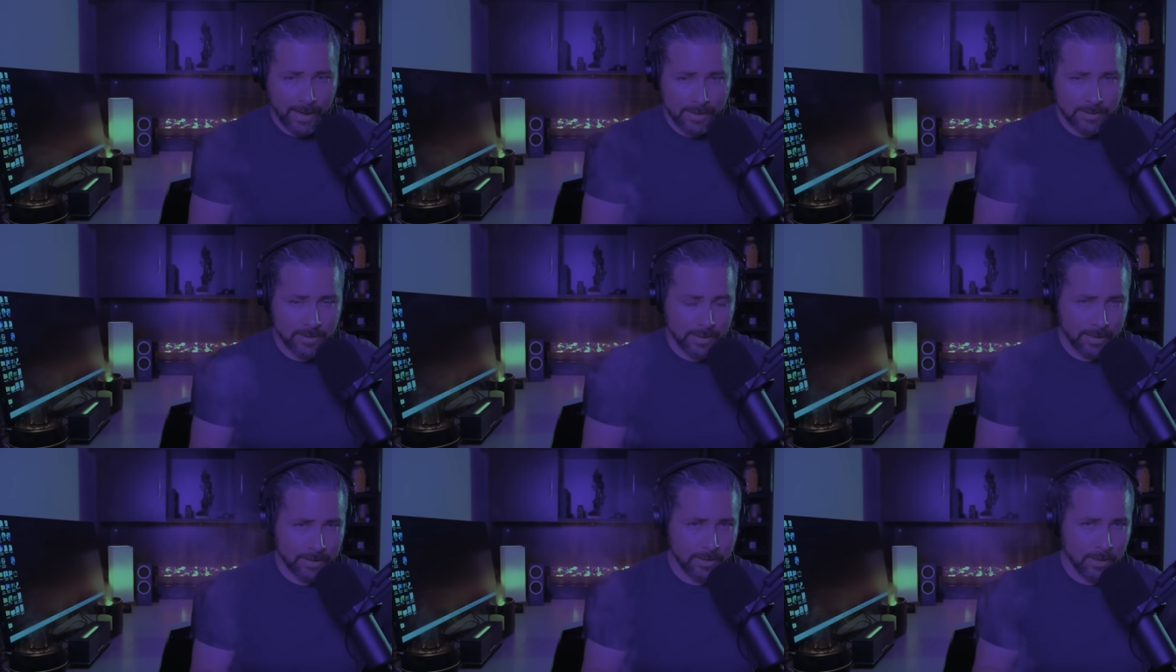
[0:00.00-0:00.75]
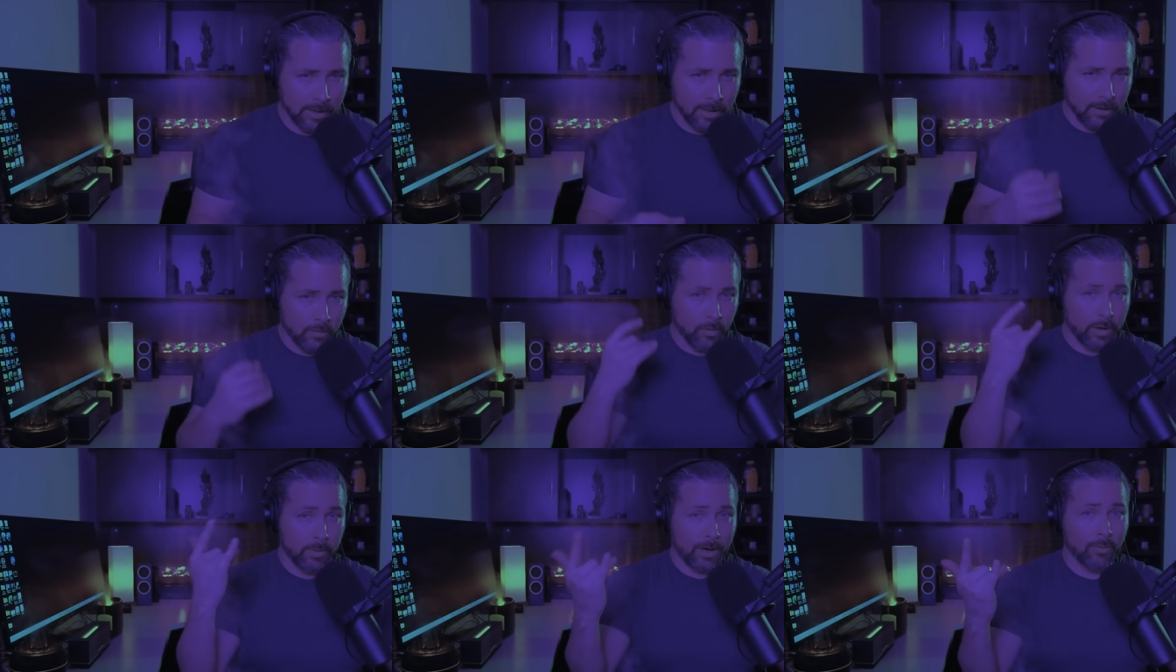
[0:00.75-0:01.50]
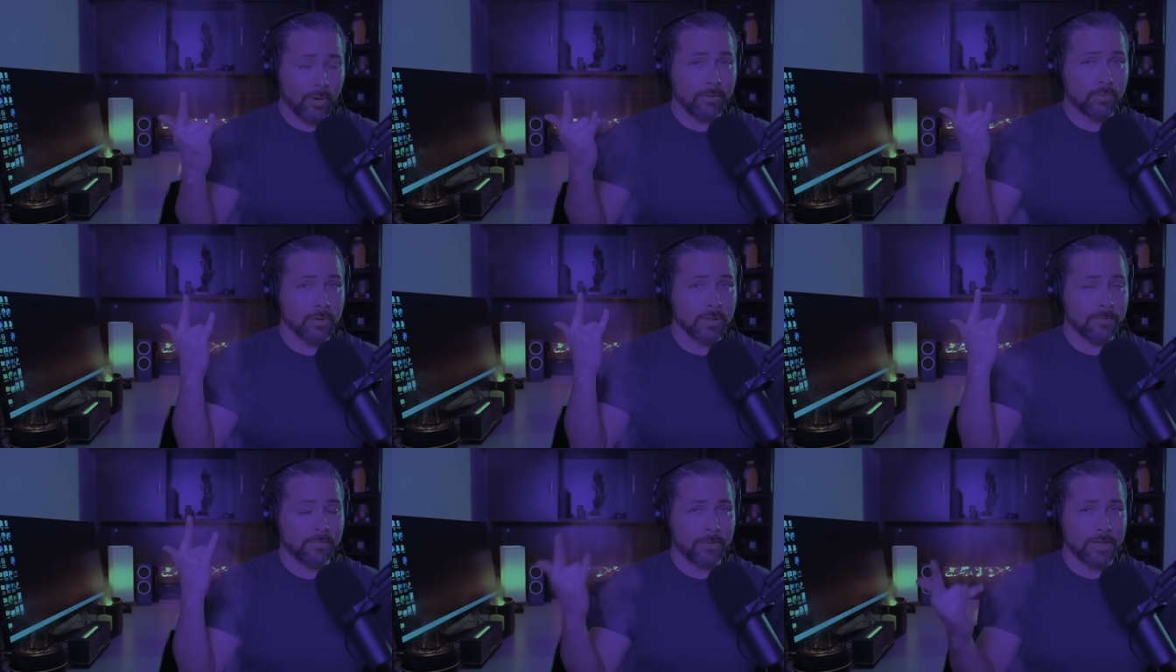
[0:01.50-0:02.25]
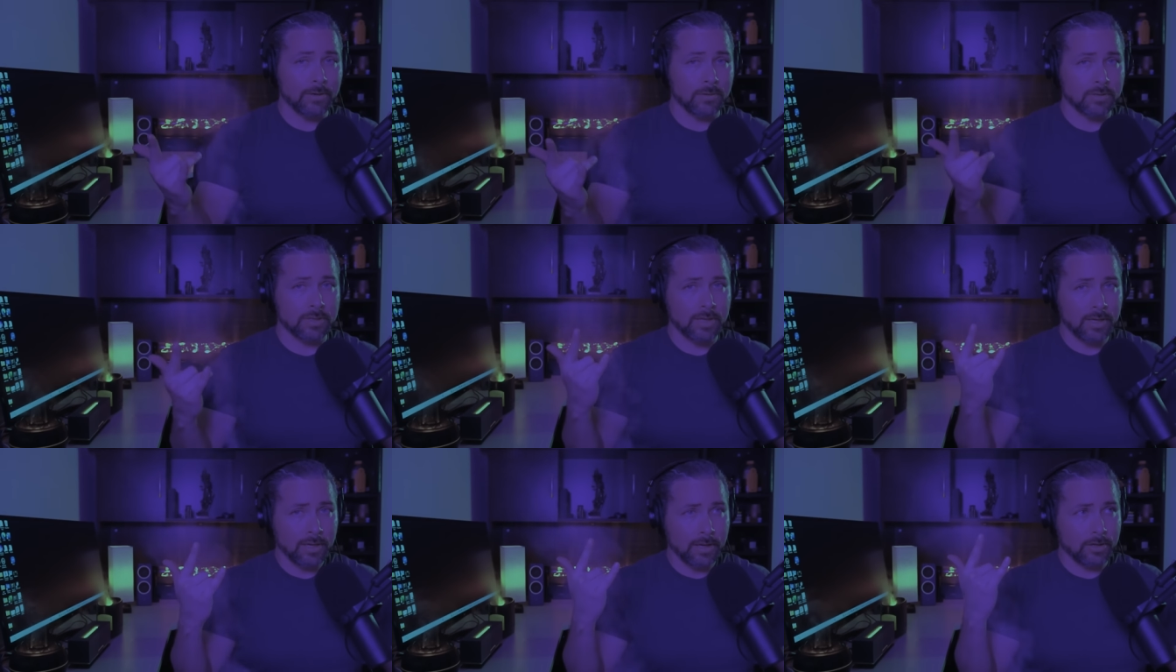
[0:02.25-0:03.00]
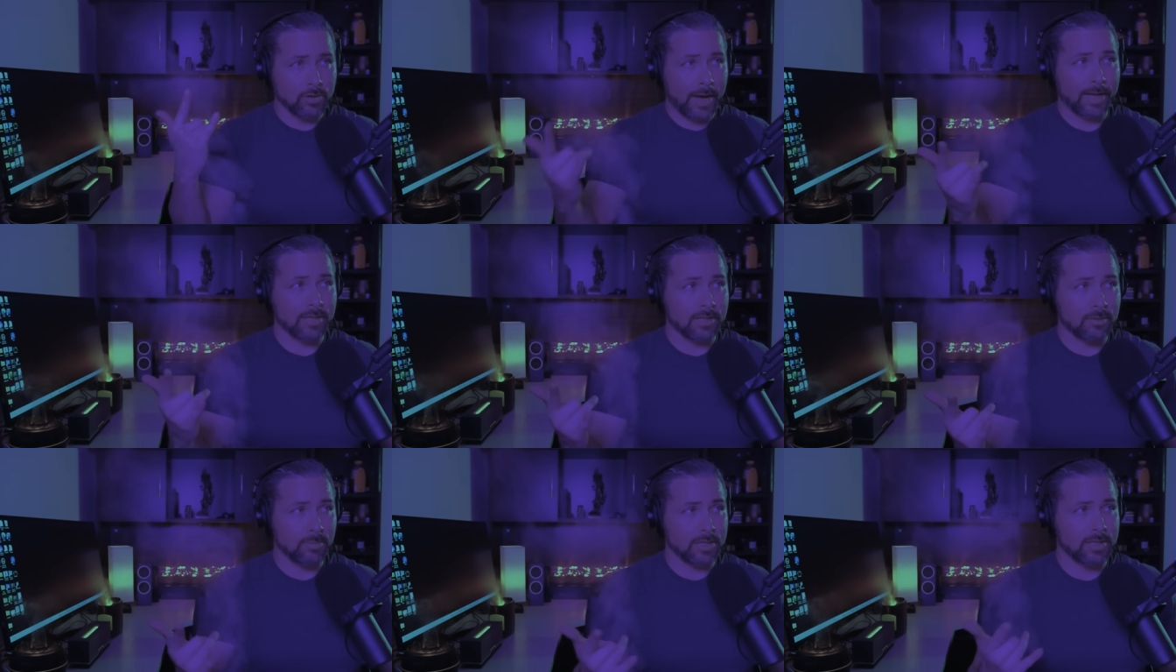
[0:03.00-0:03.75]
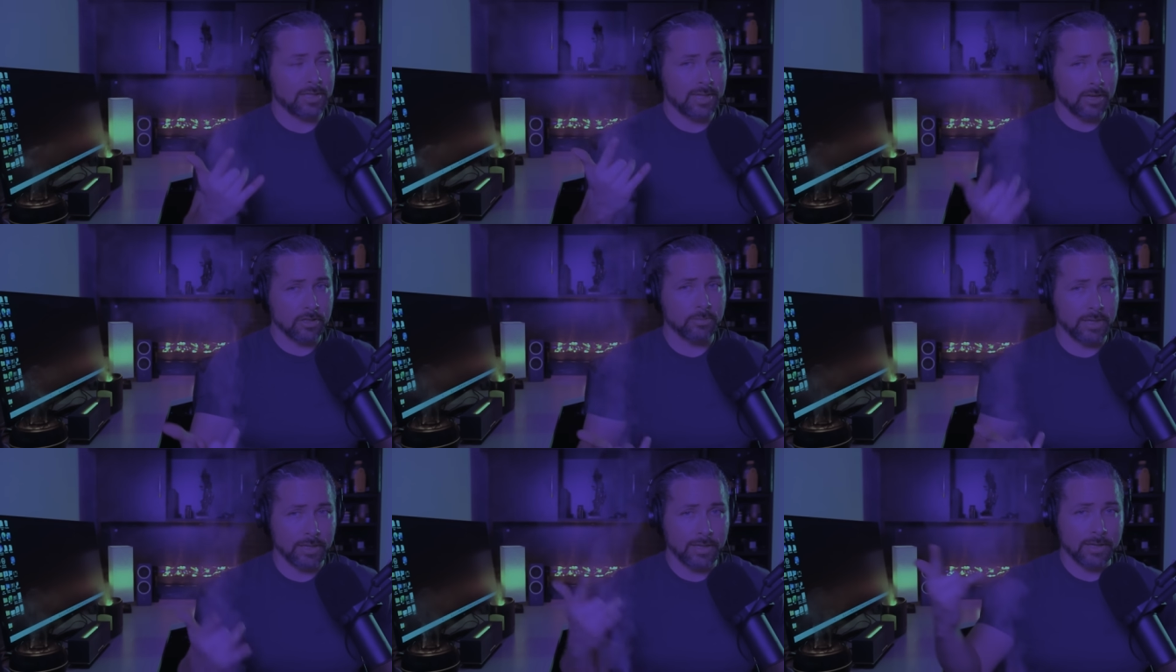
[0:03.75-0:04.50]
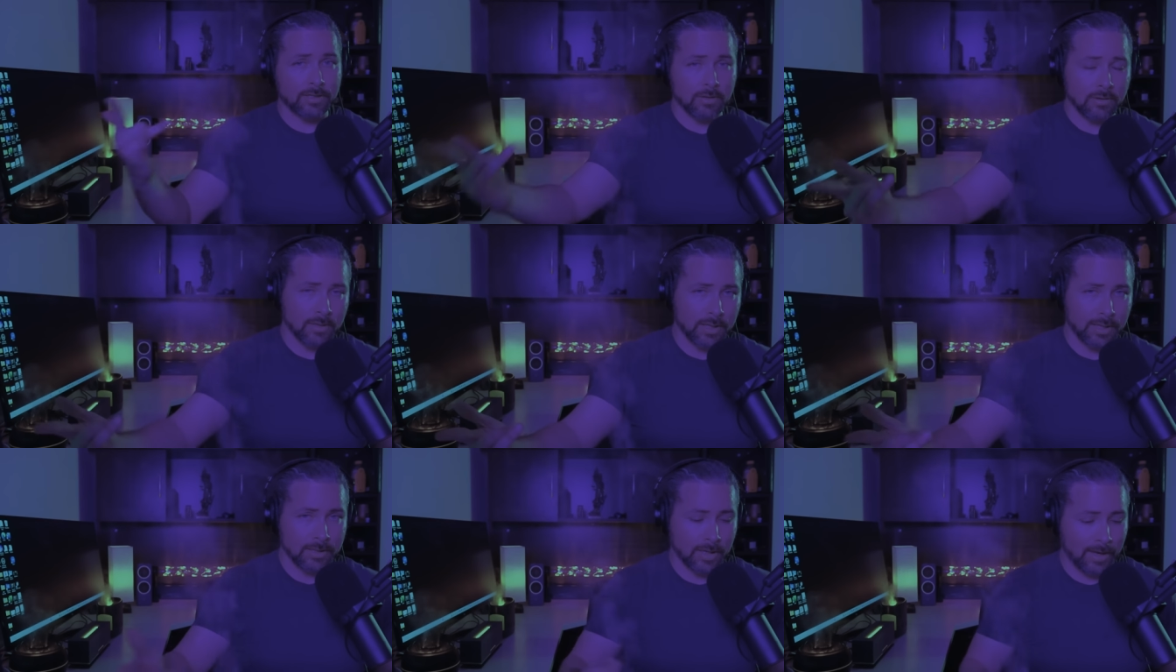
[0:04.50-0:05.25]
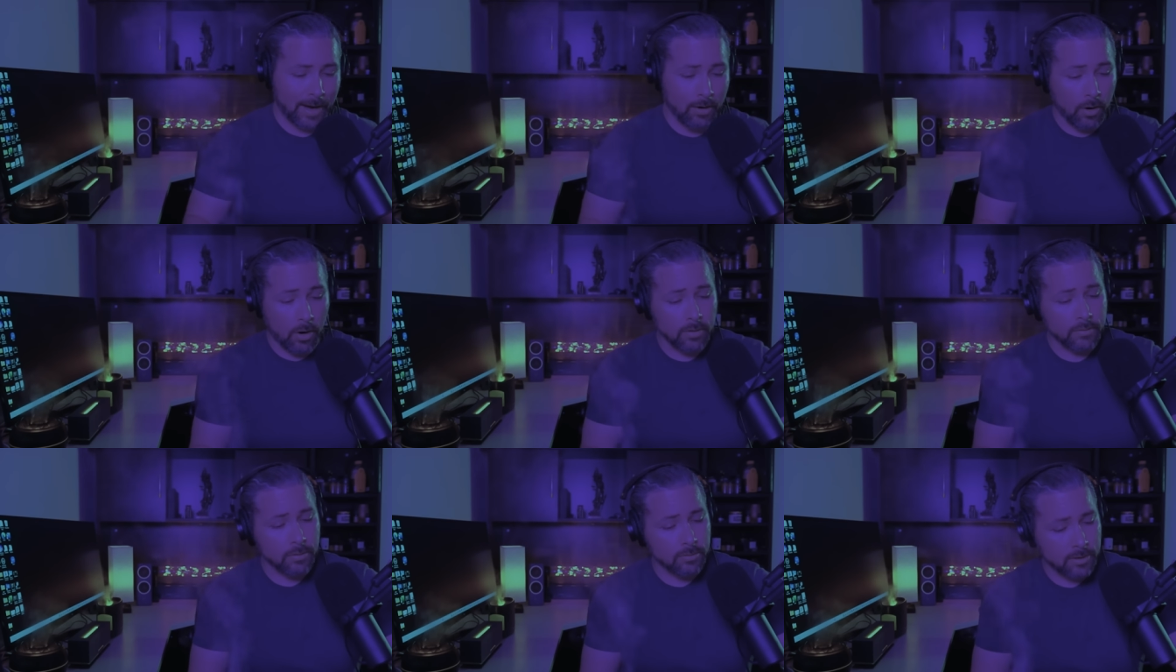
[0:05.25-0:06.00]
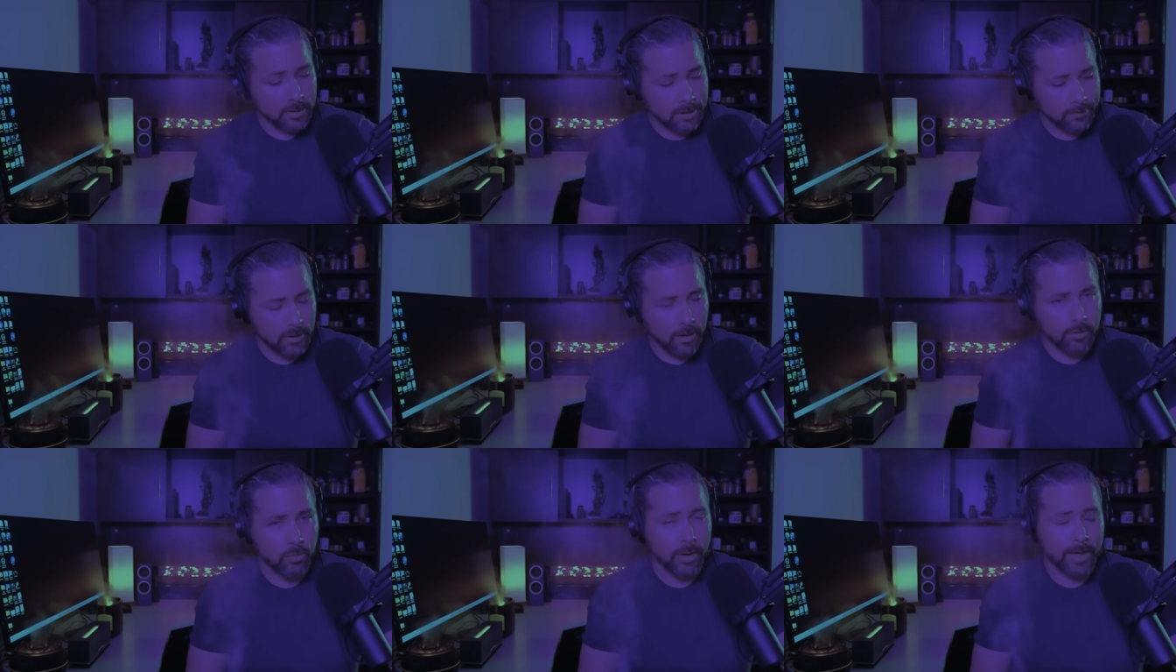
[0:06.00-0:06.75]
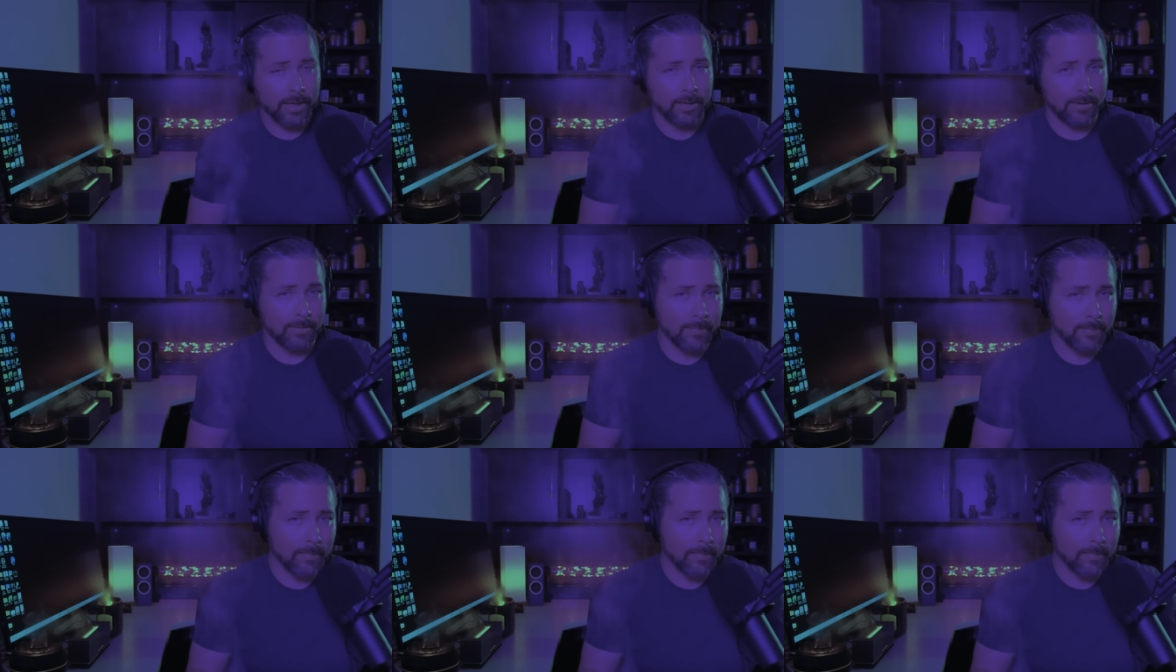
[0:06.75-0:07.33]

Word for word: has is when my wife really feels attracted to me, she tells me and does certain things. And now all of those things have gone away.